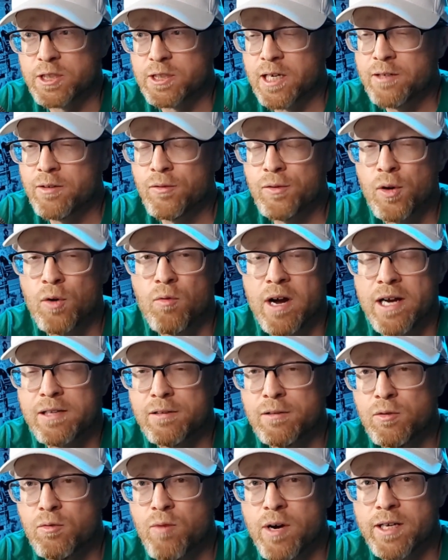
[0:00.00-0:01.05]
and I don't know why
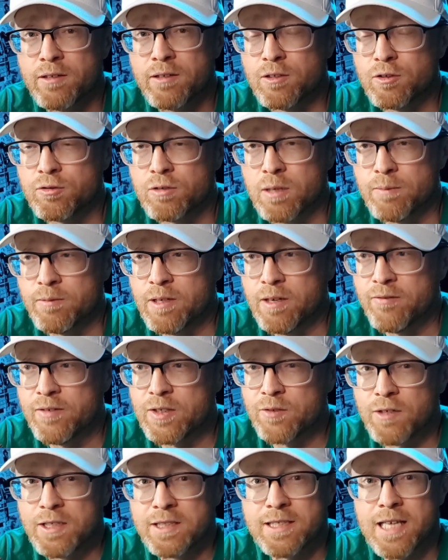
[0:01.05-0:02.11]
Lou went on the trip if his
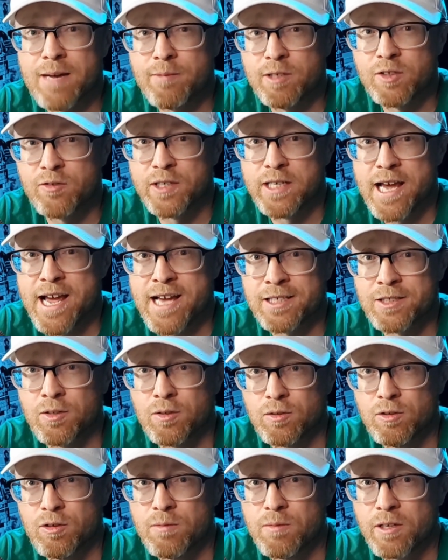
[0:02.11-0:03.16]
friend's that much of an asshole
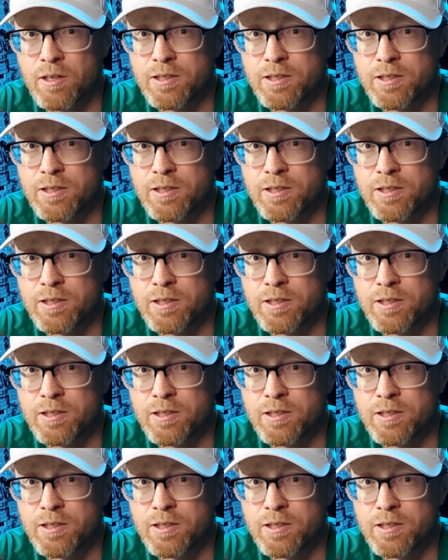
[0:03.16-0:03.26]
to him all the